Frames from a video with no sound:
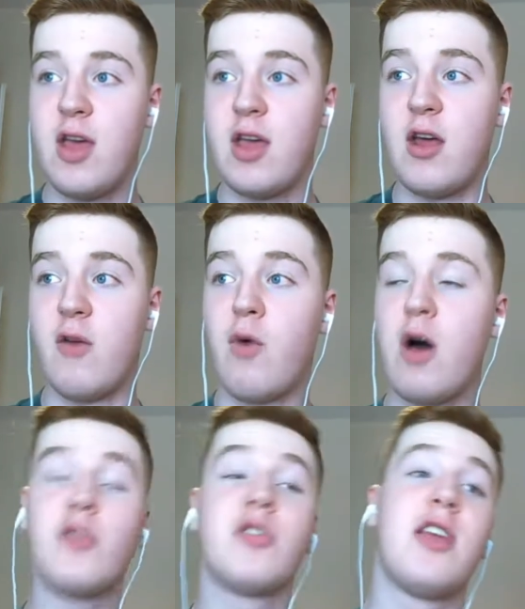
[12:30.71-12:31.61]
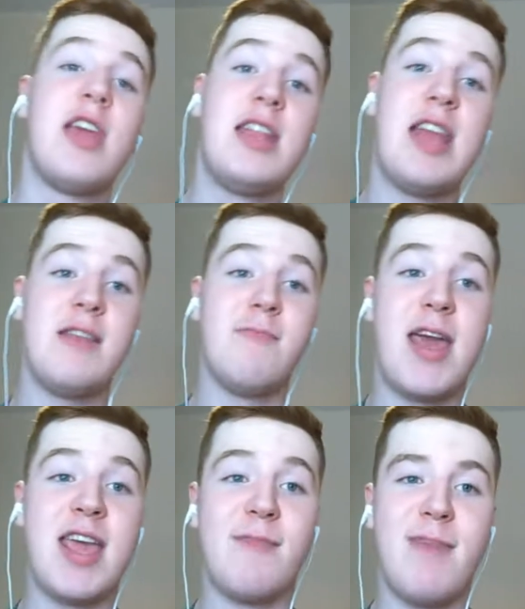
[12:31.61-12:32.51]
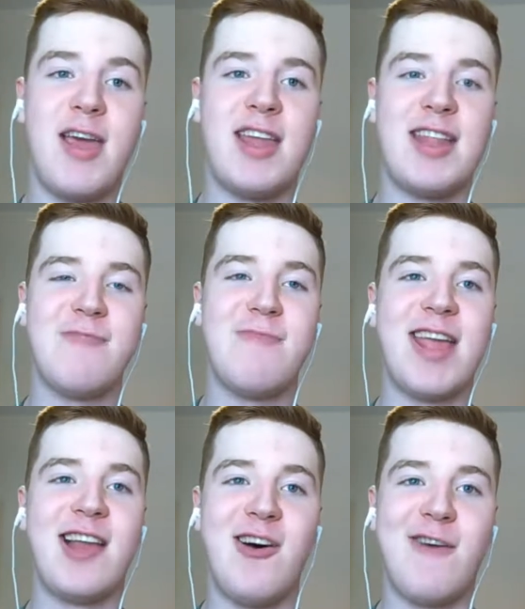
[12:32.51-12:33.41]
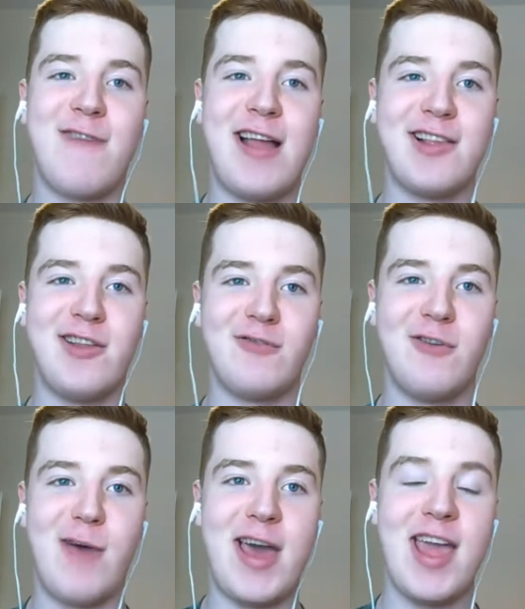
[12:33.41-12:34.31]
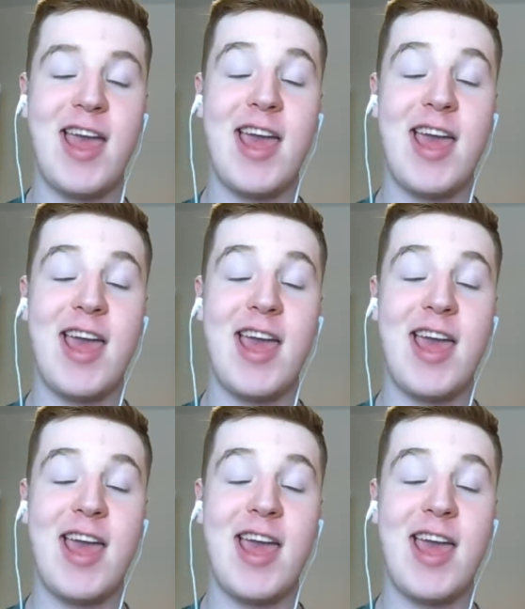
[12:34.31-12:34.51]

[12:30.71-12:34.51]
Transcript: you know, whilst he didn't make a lot of friends along the way,